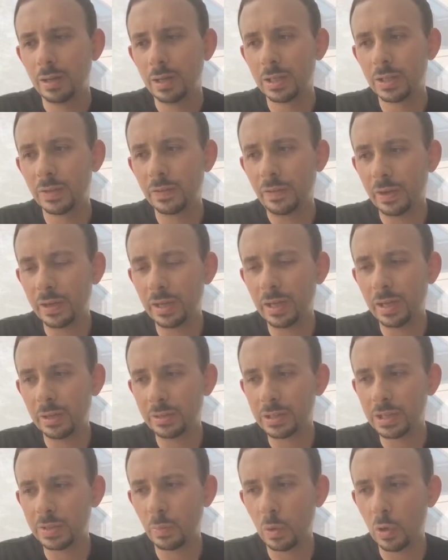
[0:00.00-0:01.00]
It's funny
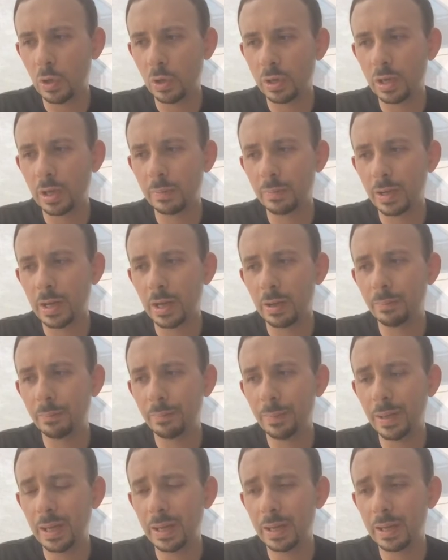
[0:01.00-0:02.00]
how small could
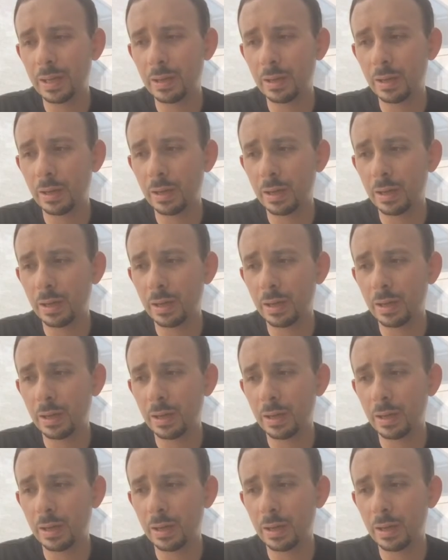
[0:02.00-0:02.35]
become big,